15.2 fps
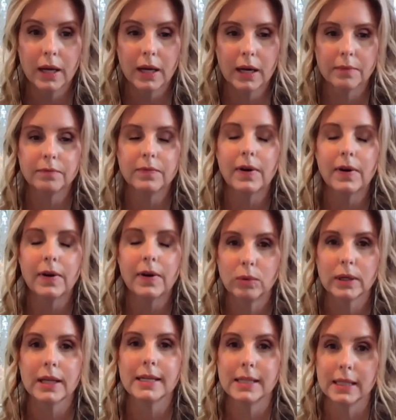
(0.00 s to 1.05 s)
And I'm finally
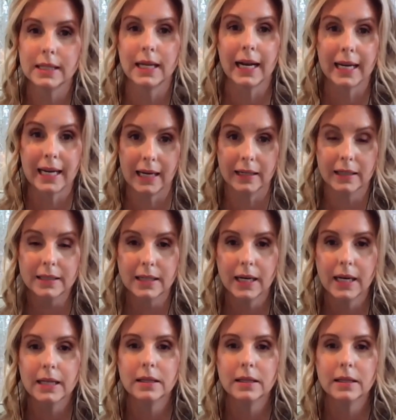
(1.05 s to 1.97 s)
realizing that I can't.